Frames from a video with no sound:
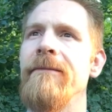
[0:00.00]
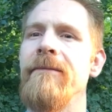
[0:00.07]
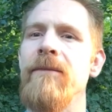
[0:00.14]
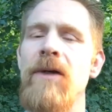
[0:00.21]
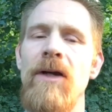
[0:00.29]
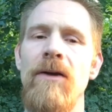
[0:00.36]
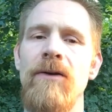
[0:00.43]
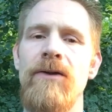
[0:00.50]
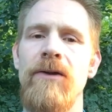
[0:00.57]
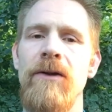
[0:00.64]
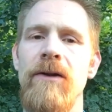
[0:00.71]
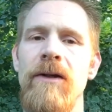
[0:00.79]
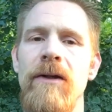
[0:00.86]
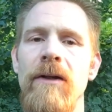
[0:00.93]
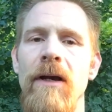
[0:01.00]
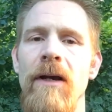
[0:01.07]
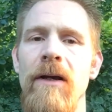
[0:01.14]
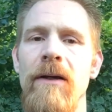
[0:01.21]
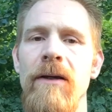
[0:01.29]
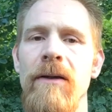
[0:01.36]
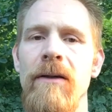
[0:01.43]
cultured
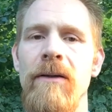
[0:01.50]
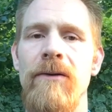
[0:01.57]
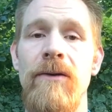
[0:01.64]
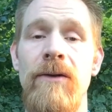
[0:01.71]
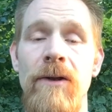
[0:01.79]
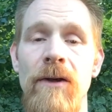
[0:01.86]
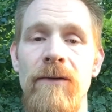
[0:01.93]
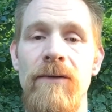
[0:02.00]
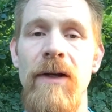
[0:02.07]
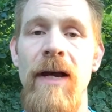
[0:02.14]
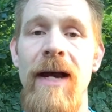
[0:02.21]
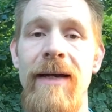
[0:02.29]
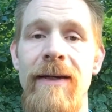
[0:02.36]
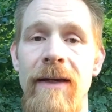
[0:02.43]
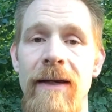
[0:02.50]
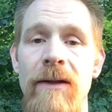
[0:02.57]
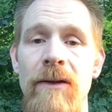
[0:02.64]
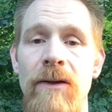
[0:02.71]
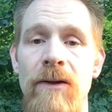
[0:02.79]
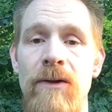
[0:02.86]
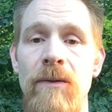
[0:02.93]
Drosophila hydei, the
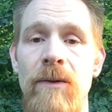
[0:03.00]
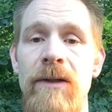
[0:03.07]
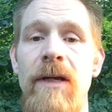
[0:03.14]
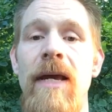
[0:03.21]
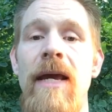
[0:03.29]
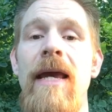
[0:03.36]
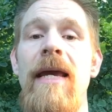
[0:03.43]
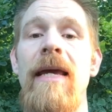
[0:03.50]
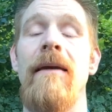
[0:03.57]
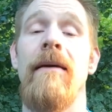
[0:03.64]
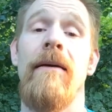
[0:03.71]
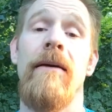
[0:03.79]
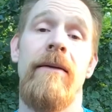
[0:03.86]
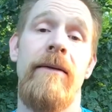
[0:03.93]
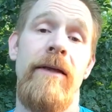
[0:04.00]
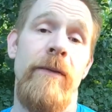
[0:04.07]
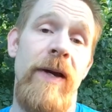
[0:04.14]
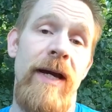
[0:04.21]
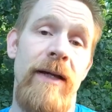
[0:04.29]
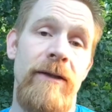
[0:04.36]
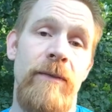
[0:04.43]
larger ones, in the
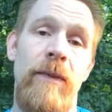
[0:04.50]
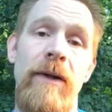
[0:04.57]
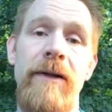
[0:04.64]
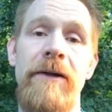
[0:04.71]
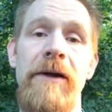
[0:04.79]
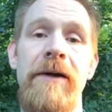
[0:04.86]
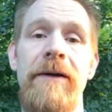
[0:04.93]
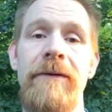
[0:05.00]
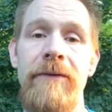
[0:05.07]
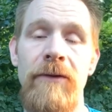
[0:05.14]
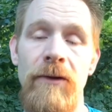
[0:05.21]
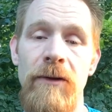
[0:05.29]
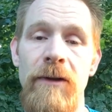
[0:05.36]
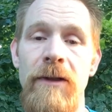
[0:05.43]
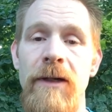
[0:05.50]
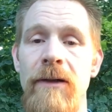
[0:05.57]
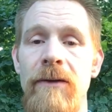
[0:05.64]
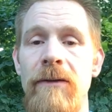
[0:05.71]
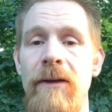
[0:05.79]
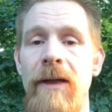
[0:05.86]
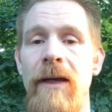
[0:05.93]
past, but currently not
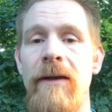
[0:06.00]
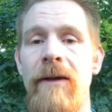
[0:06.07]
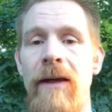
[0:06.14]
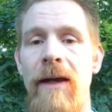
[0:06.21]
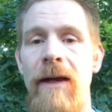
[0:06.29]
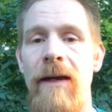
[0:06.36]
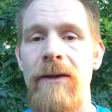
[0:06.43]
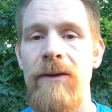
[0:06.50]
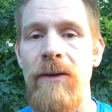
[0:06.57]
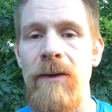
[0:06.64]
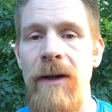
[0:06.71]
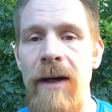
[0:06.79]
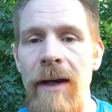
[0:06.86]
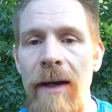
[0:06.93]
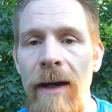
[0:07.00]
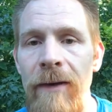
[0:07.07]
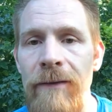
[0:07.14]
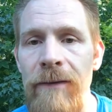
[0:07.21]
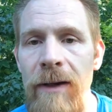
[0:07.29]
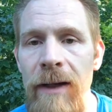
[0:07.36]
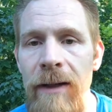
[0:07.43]
doing that. So
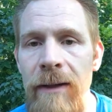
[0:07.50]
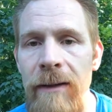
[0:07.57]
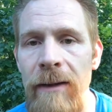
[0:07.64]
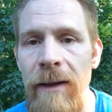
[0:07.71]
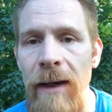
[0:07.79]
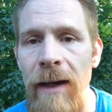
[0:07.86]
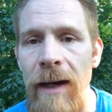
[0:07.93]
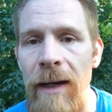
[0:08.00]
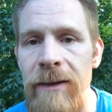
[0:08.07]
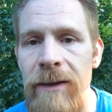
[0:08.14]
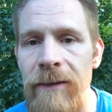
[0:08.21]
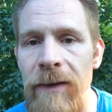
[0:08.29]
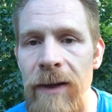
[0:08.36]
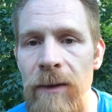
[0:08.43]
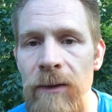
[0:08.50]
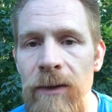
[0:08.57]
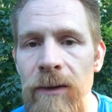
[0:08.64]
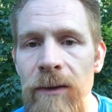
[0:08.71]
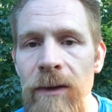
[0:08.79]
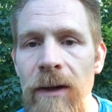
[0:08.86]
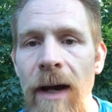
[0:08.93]
Efrain Acevedo
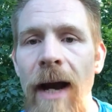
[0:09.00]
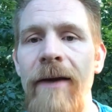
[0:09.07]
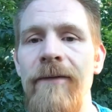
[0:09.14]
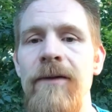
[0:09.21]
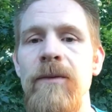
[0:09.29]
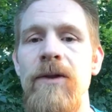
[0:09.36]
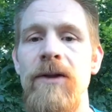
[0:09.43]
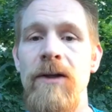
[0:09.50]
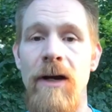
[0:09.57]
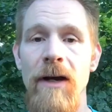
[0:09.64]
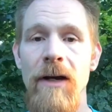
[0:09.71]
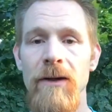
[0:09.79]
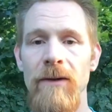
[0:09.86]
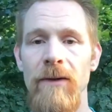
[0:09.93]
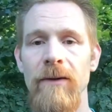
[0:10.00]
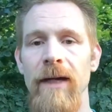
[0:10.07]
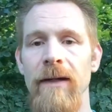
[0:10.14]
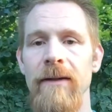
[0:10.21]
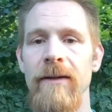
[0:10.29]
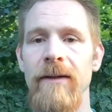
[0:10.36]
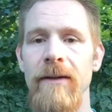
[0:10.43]
Jr., hi from Chicago.
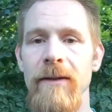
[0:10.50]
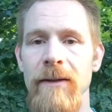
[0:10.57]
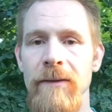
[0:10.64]
Excellent.